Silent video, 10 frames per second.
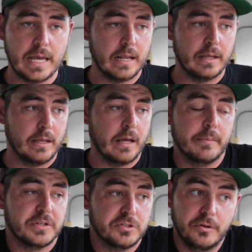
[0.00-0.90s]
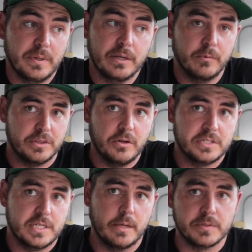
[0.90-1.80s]
at, I'm assuming, with
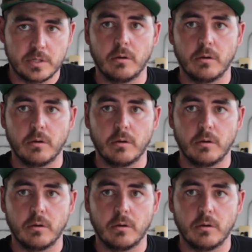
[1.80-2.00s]
those tips.